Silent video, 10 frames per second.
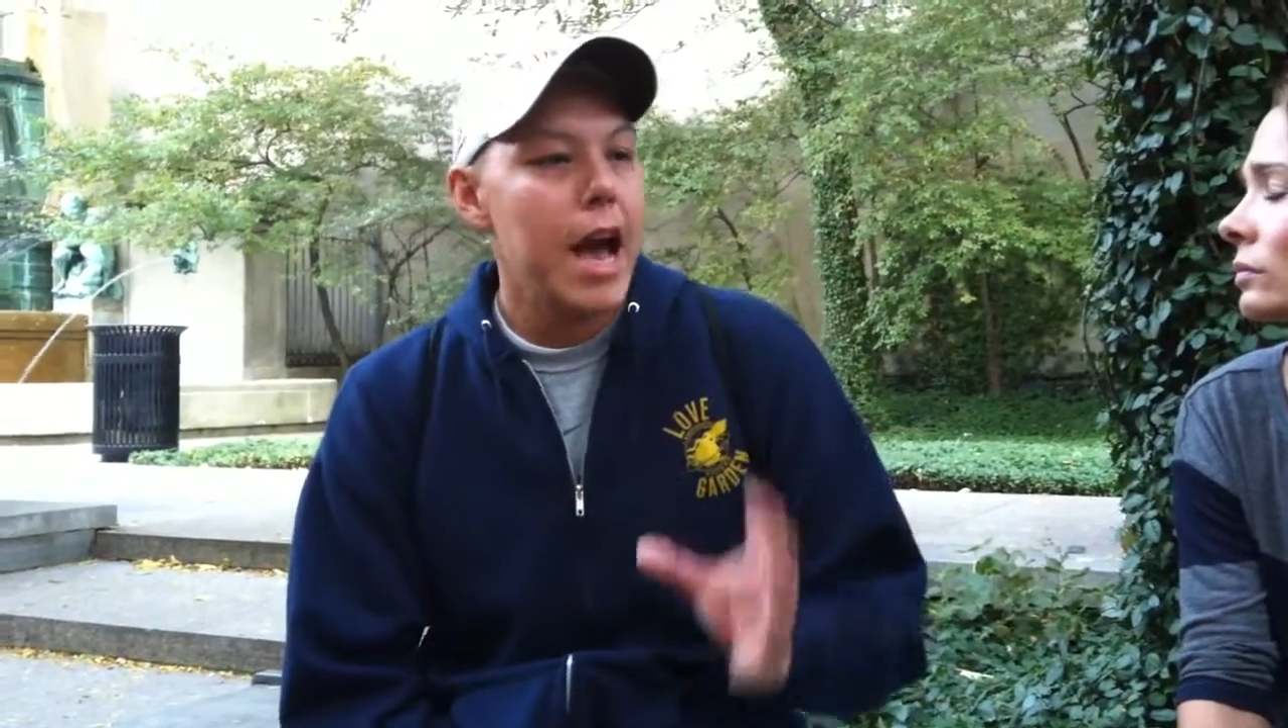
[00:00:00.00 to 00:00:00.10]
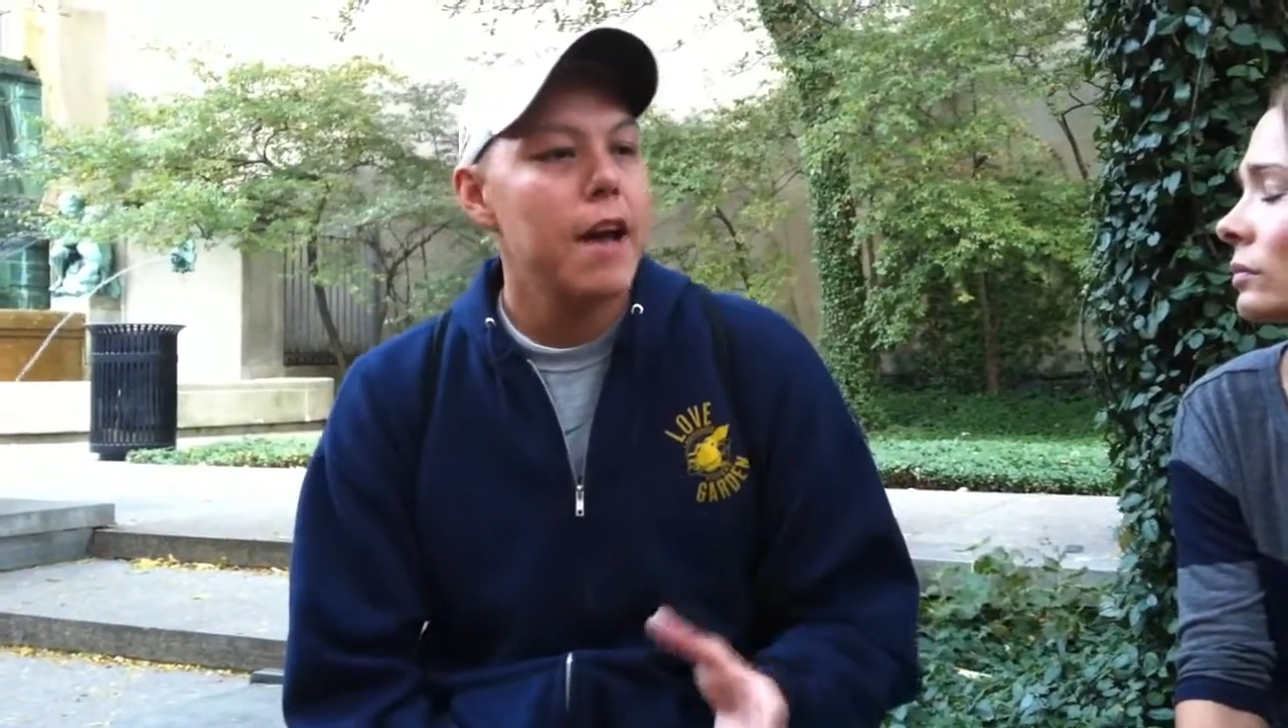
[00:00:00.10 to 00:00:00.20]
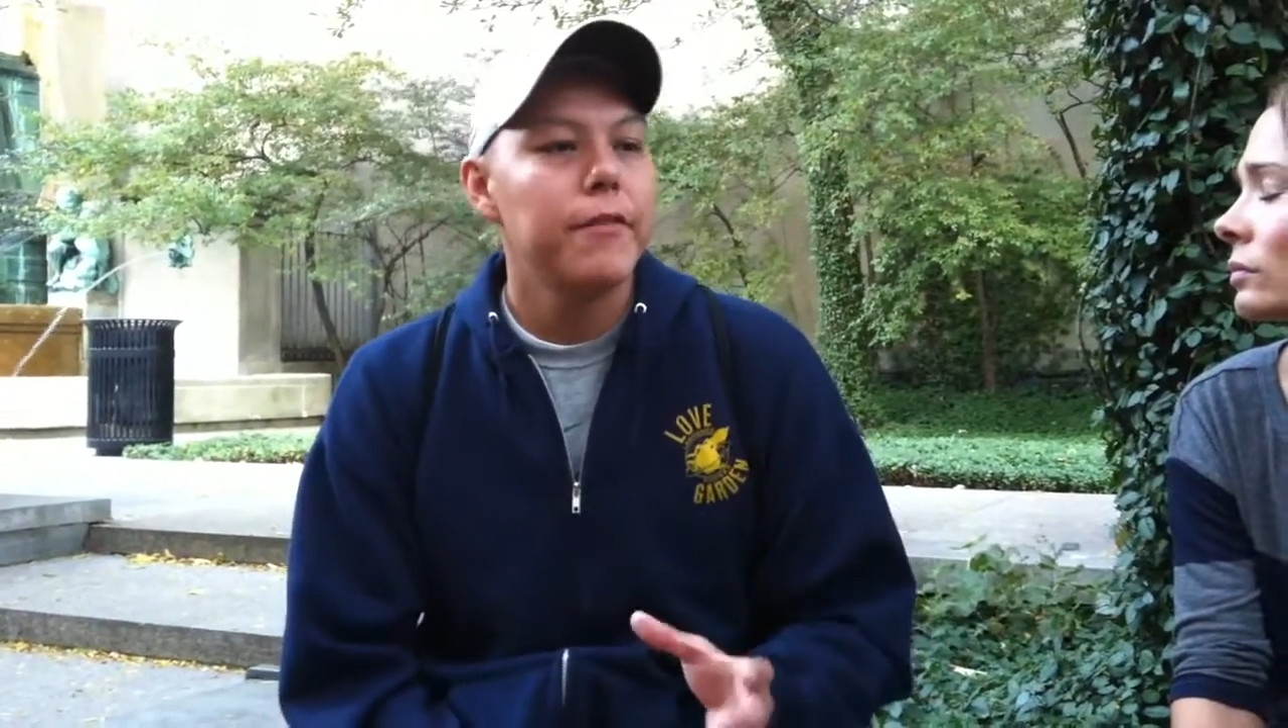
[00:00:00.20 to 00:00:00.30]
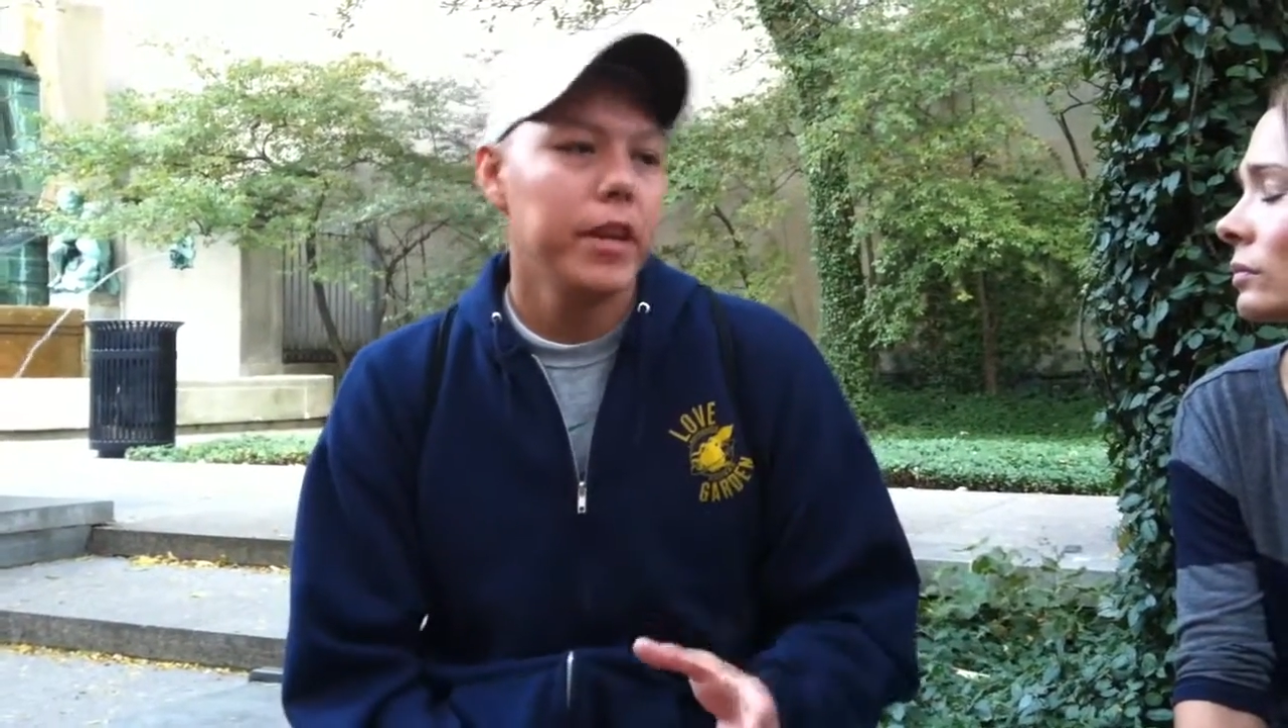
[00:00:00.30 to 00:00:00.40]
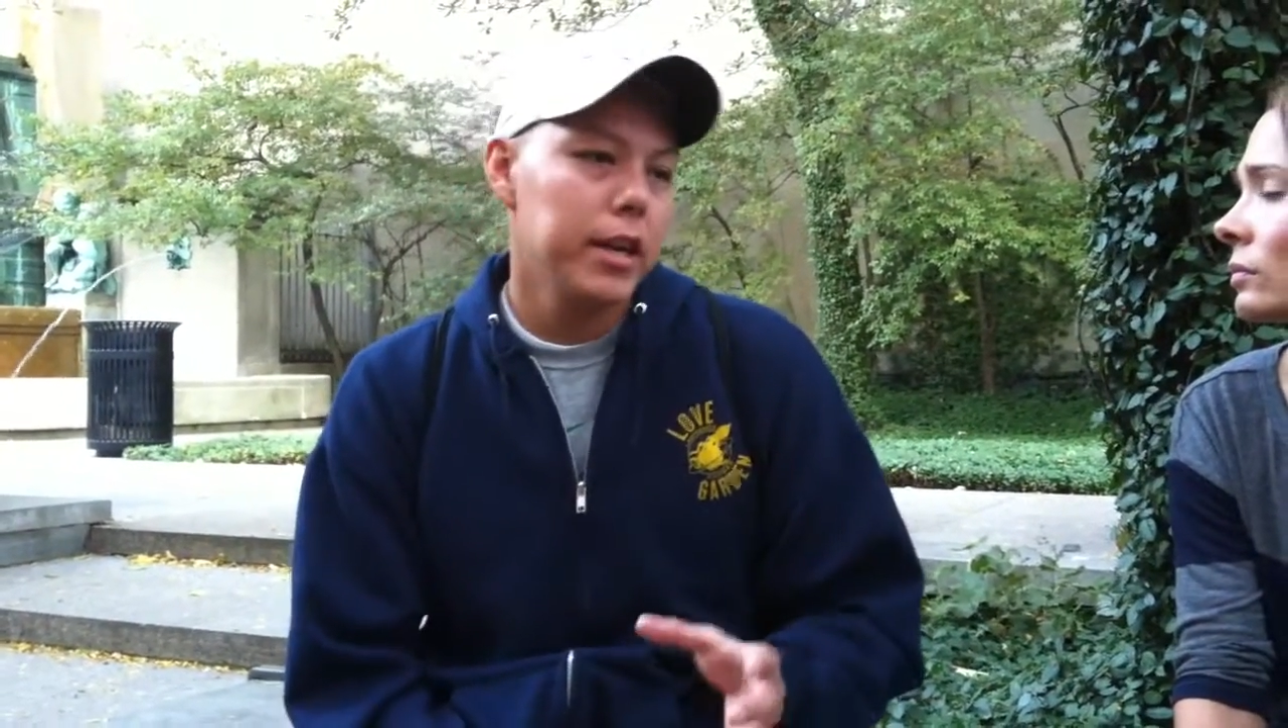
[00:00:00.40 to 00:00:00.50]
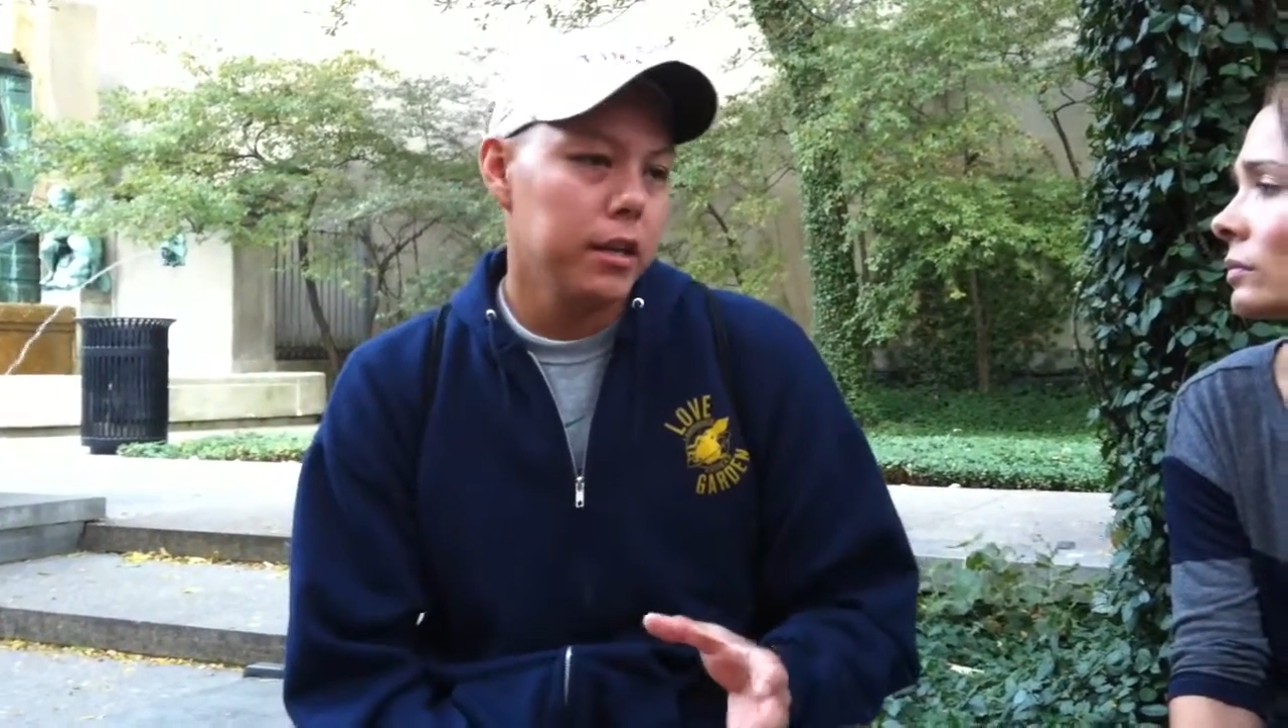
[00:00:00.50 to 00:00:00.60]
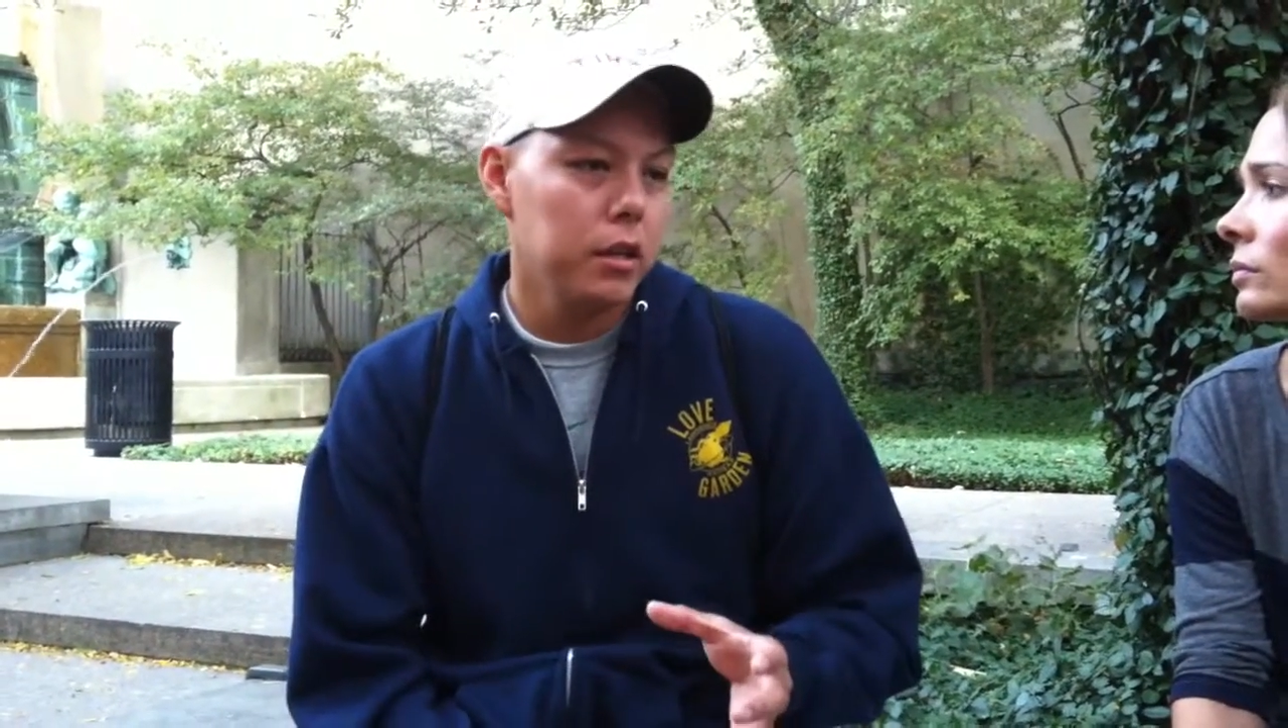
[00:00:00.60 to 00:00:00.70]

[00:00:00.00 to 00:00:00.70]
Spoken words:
having